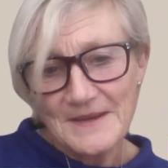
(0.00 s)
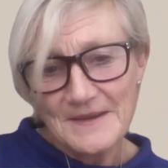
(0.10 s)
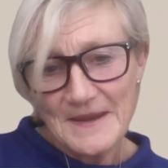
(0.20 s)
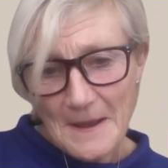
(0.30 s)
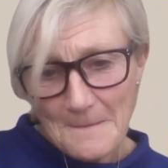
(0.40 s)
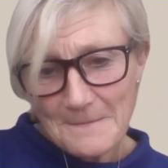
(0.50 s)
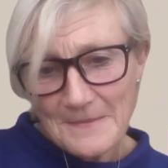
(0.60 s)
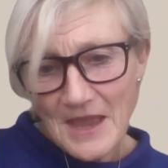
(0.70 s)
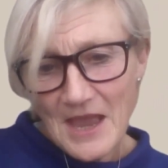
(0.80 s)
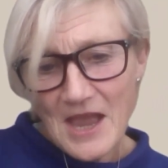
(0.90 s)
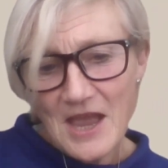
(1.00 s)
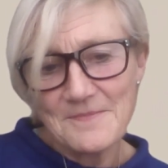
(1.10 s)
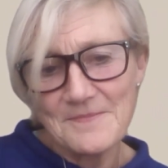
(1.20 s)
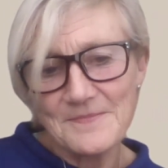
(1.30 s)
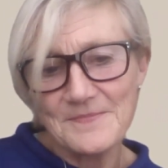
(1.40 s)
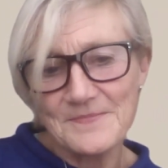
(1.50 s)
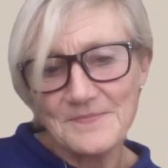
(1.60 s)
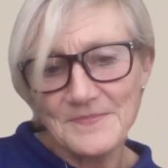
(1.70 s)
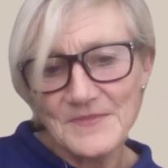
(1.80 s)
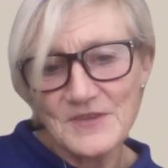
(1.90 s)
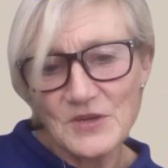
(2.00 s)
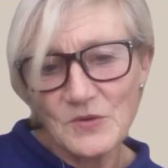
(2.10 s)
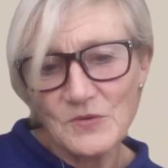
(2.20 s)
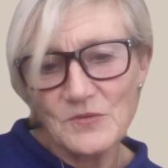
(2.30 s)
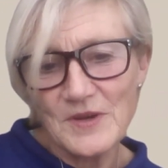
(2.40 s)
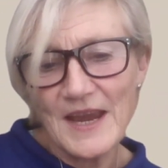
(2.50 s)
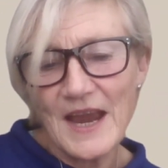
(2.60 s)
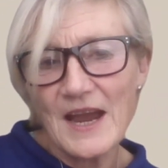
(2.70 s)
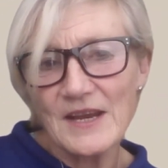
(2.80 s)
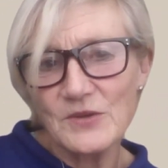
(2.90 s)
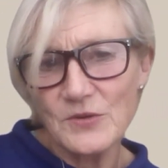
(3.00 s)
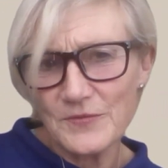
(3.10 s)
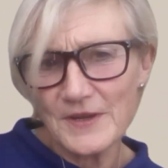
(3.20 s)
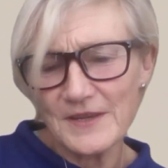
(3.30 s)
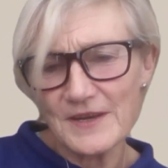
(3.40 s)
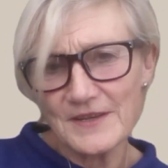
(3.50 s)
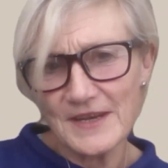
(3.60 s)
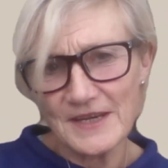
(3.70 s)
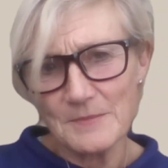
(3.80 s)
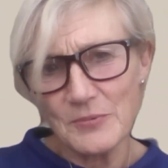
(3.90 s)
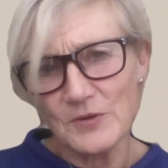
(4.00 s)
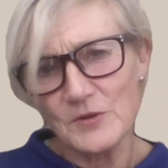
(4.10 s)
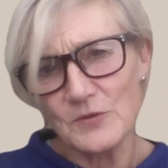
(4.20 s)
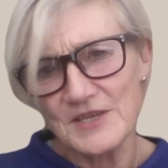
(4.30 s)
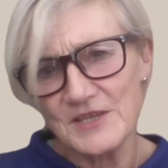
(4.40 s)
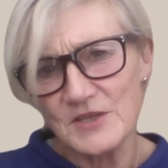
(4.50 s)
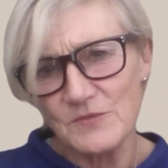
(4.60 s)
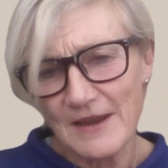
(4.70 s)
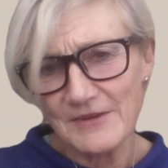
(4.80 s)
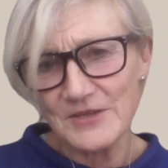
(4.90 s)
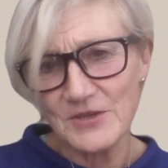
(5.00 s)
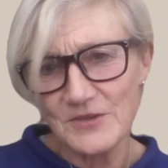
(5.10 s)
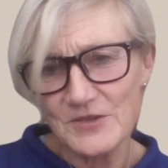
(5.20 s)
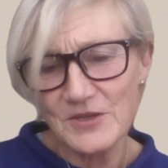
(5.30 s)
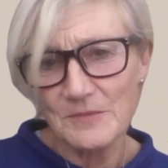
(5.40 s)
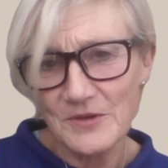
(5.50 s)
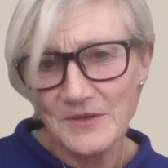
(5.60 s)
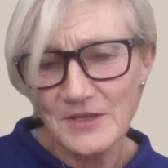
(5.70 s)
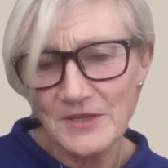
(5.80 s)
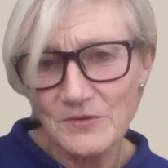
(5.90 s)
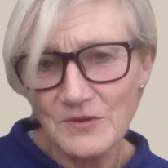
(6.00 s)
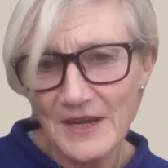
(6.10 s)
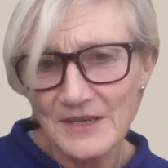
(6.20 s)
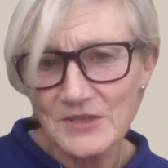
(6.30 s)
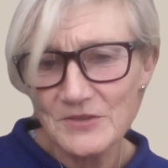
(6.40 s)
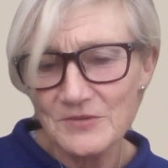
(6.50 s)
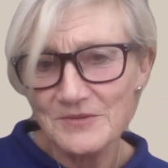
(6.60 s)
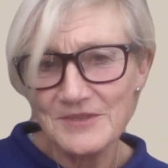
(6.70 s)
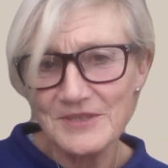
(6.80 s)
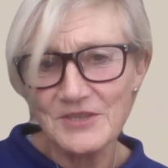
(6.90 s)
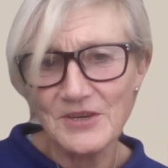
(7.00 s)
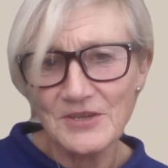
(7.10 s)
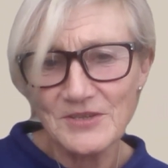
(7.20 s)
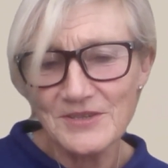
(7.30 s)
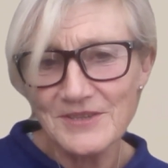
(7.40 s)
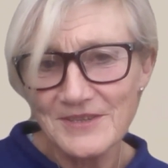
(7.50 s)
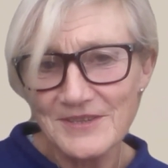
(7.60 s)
Yeah. So do you think, are there any important questions we haven't touched upon that you would like to discuss?